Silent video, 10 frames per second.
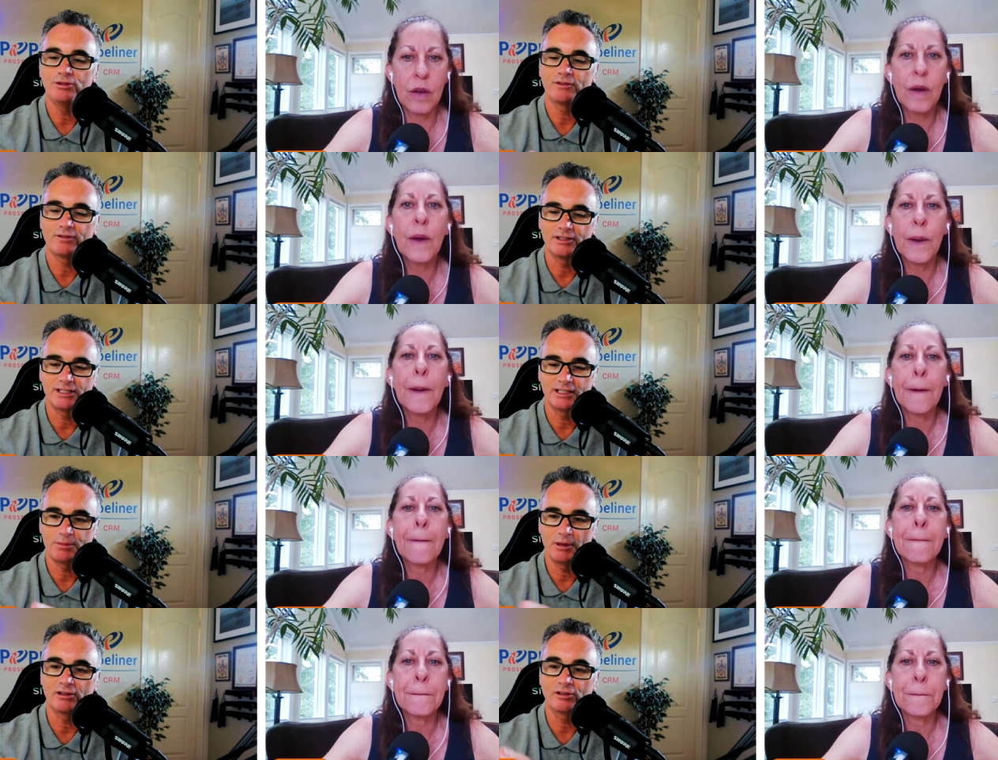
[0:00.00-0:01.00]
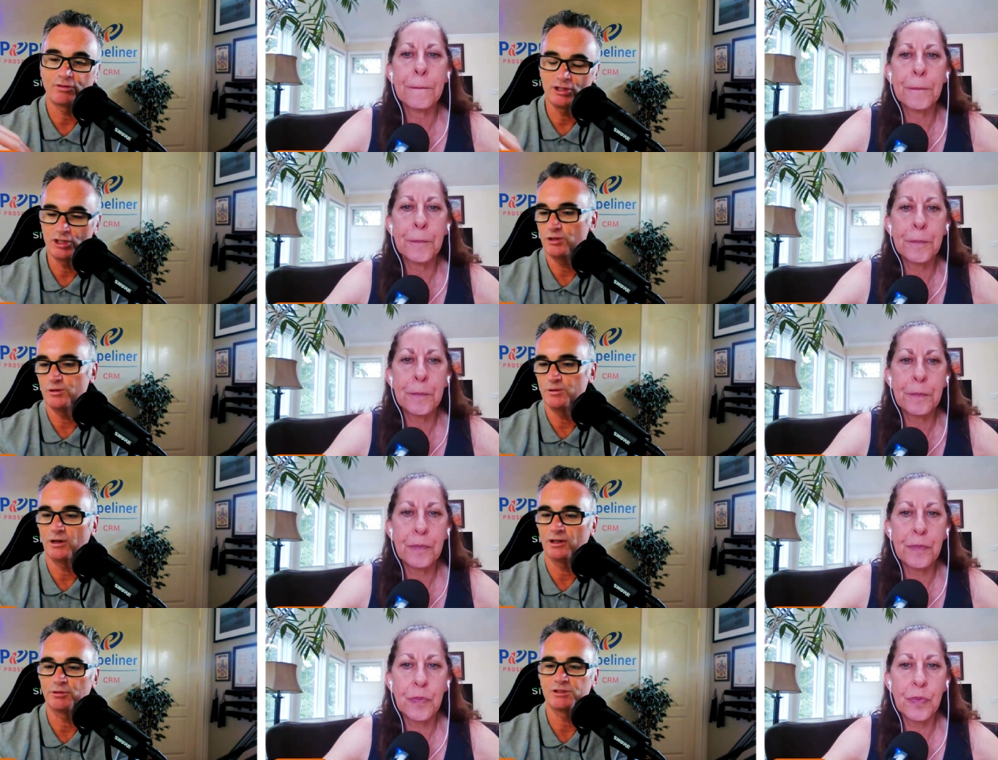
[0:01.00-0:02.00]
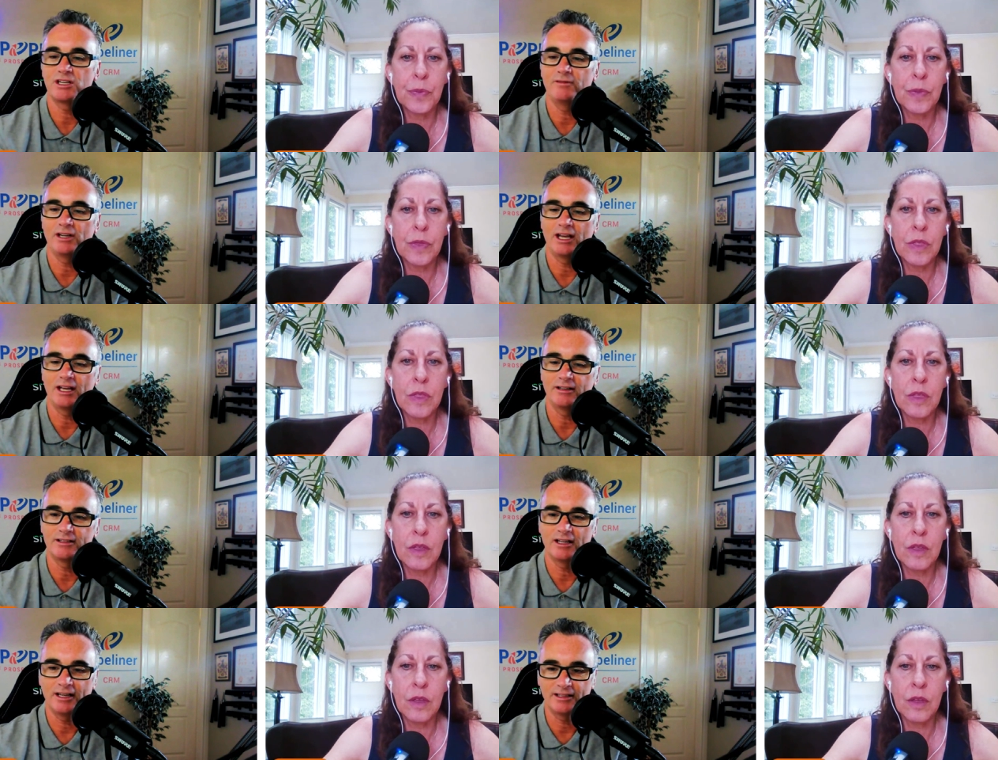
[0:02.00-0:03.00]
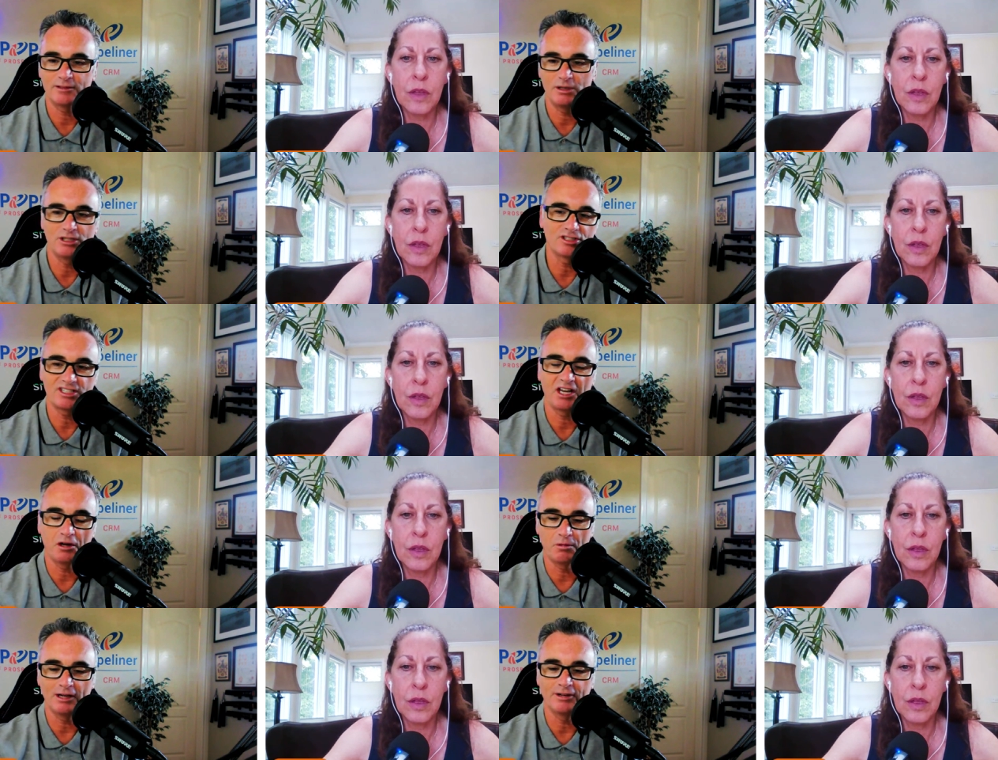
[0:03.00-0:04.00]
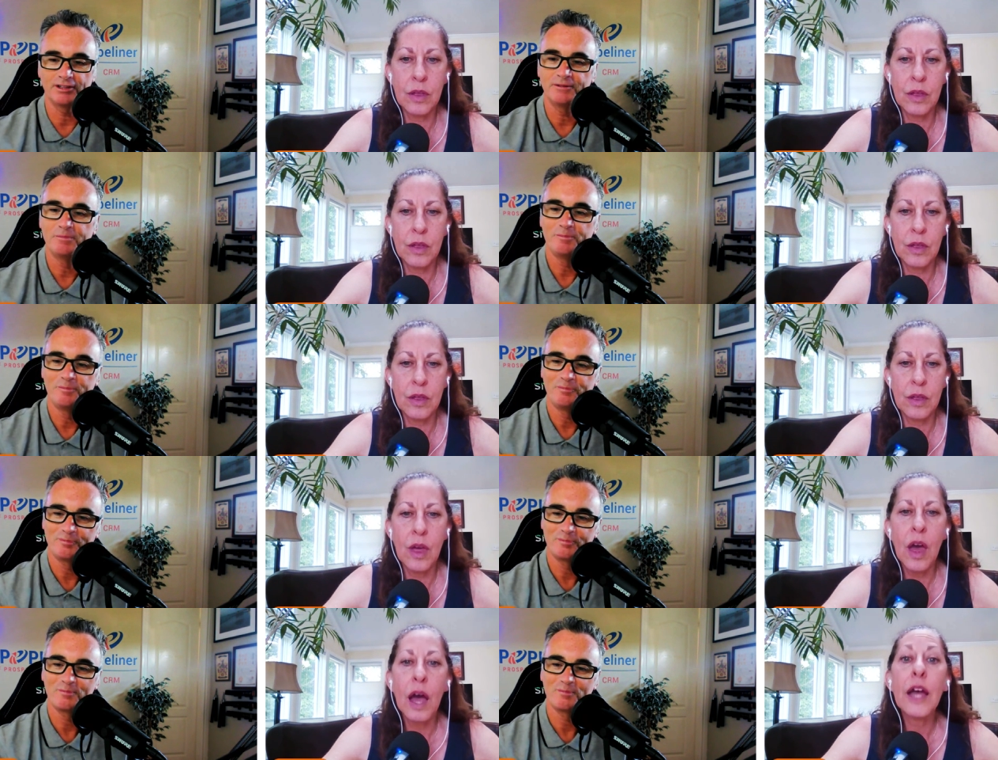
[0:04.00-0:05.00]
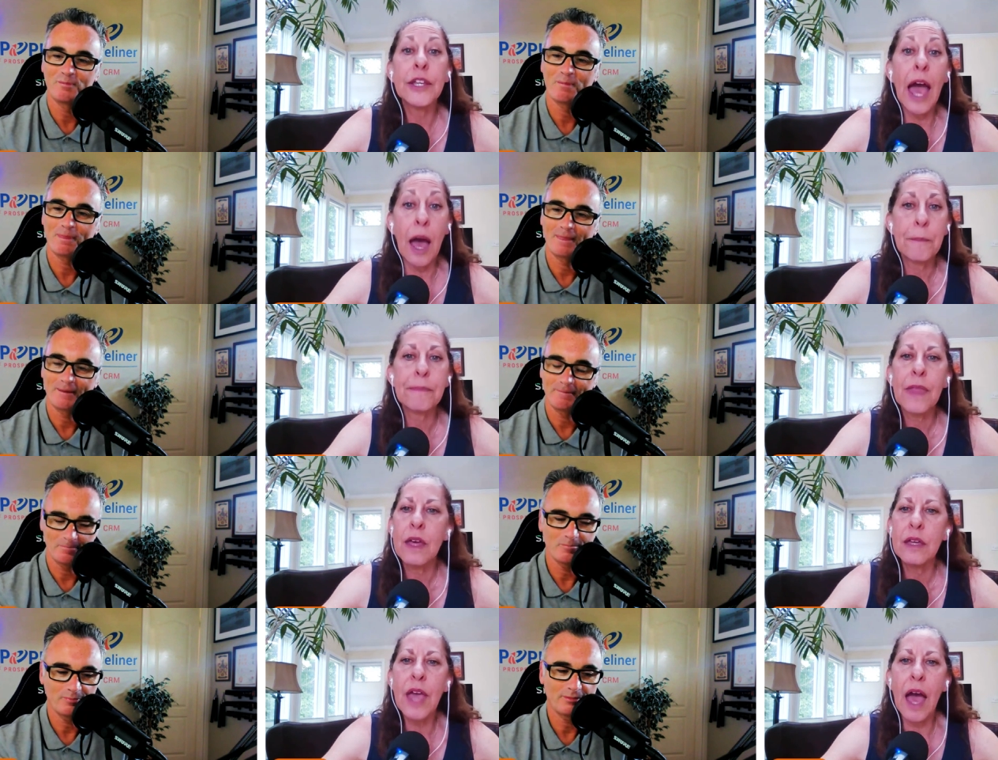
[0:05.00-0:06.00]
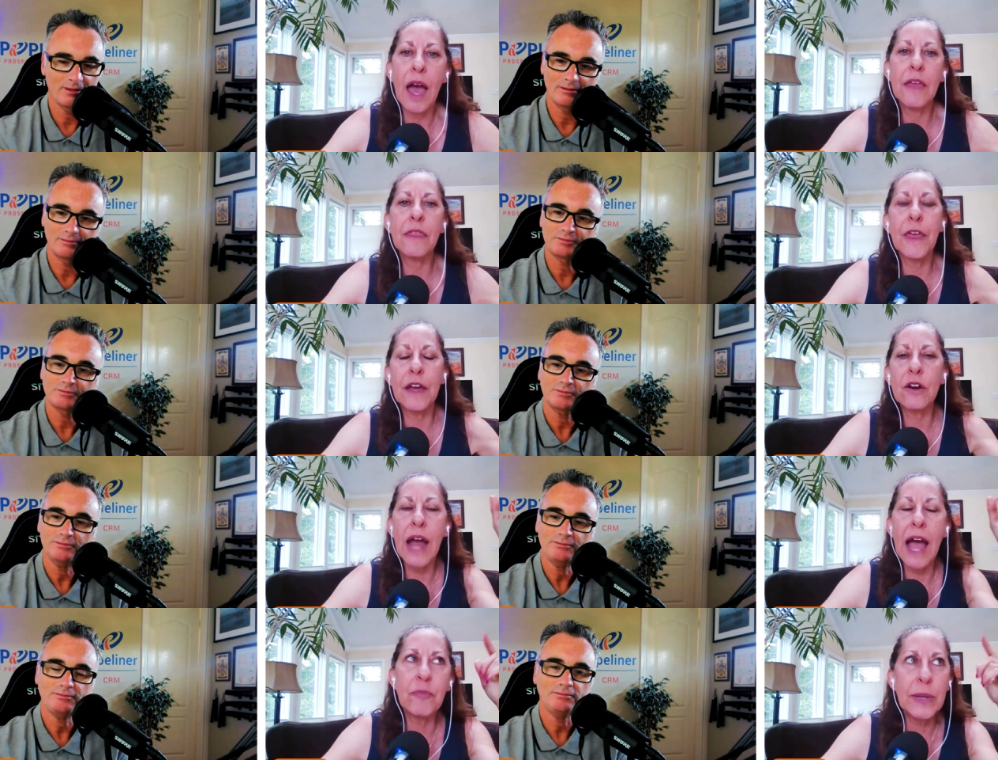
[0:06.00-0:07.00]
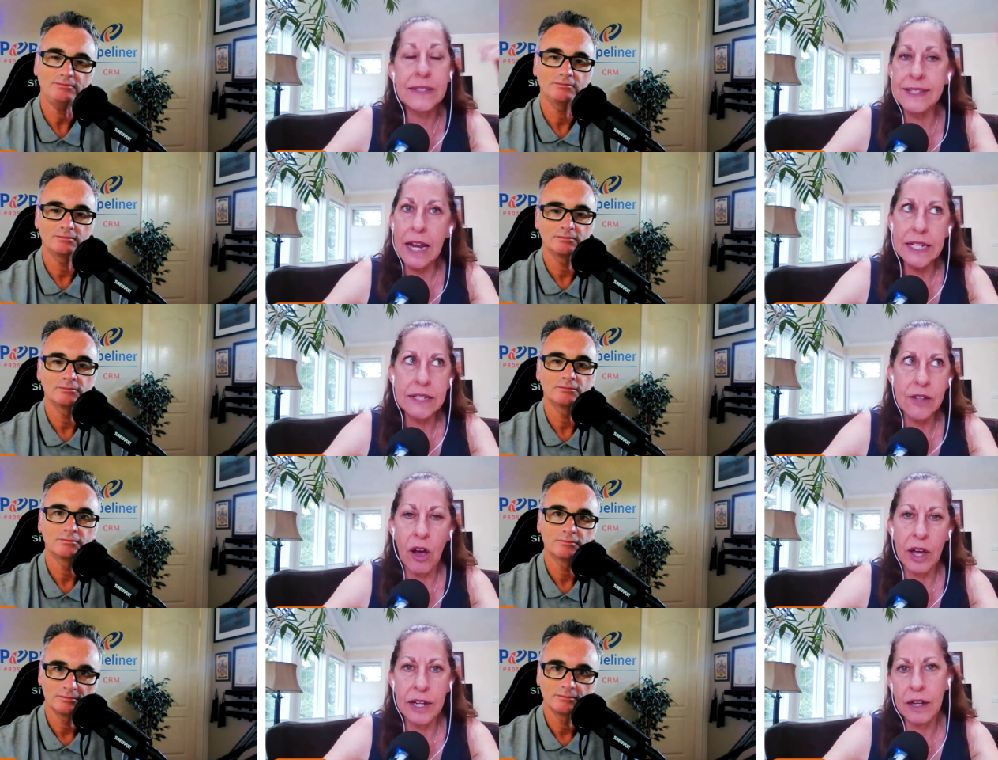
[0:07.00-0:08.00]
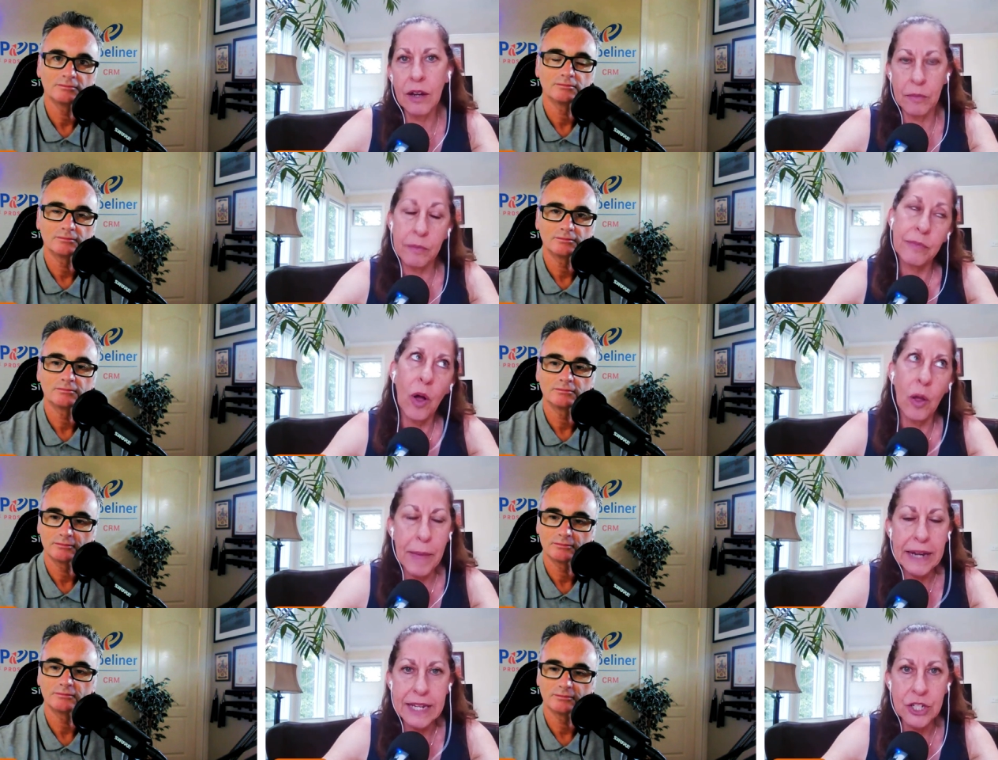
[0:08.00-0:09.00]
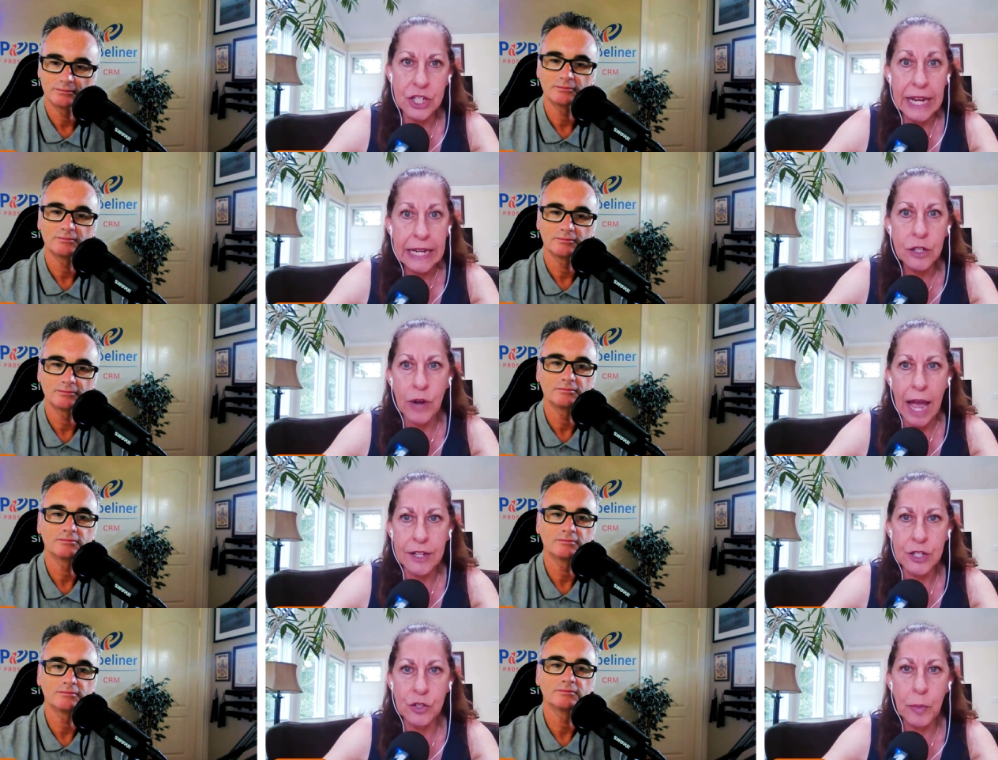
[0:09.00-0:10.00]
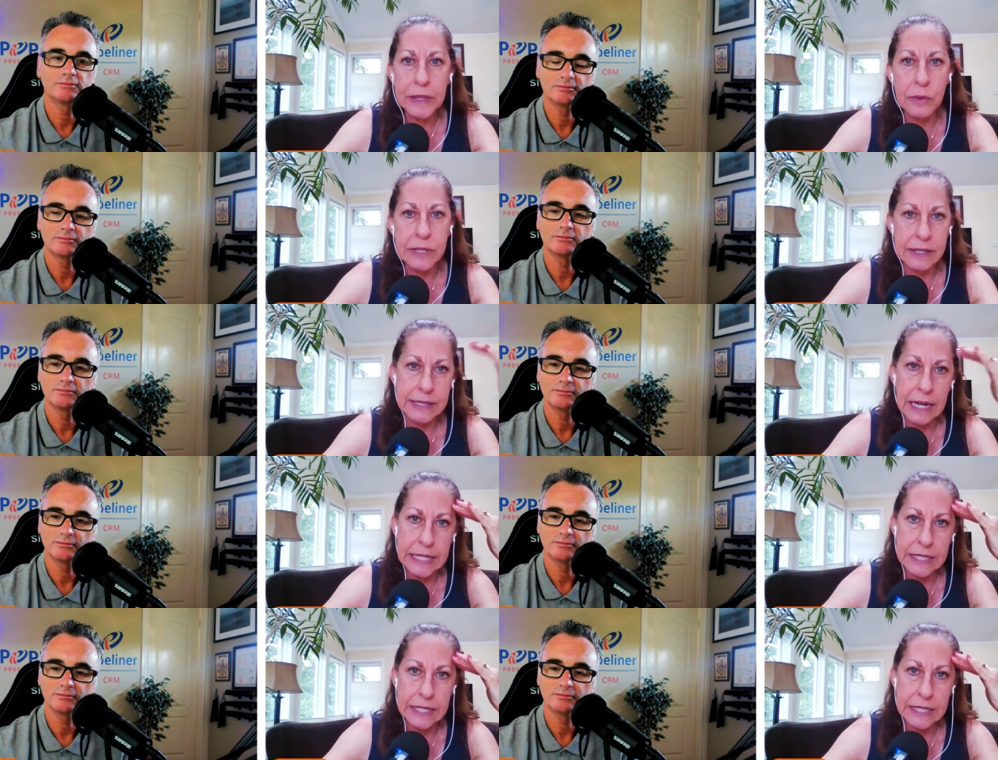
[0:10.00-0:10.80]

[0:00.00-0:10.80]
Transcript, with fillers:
Speaker 1: different experience for you on the receiving end as me just saying, oh, well done.
Speaker 2: Yeah. Yeah. And there have been studies on, uh, well, meditation and gratitude, but there was a study